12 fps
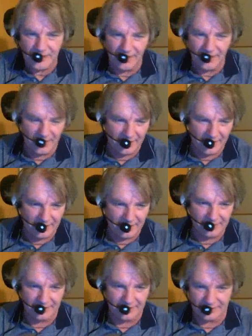and
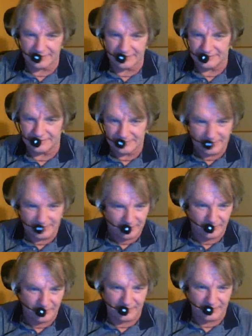
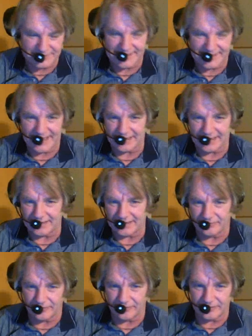wash that, and then
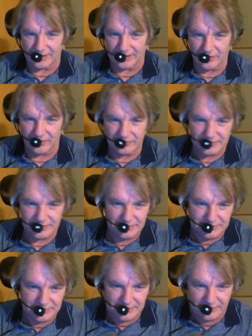fold it over,
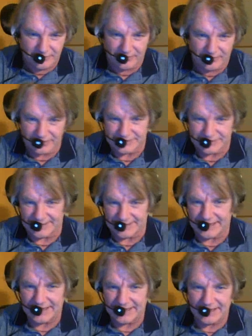wash it
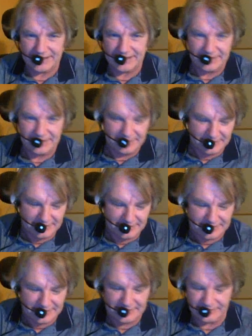again,
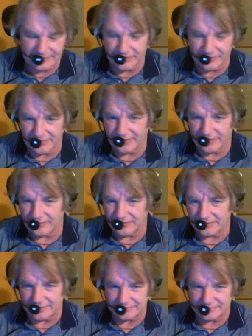and fold it
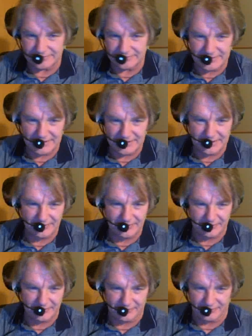over, and
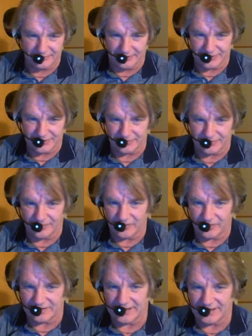wash it one more
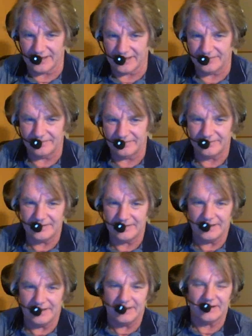time.
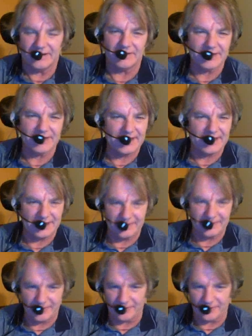Okay, now you
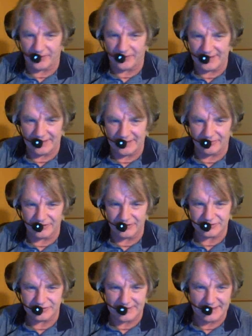can bring that wash
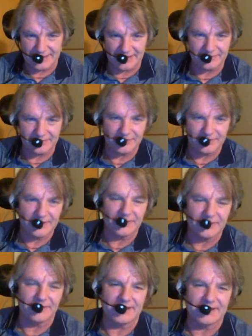rag out and
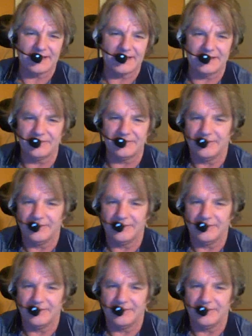go ahead and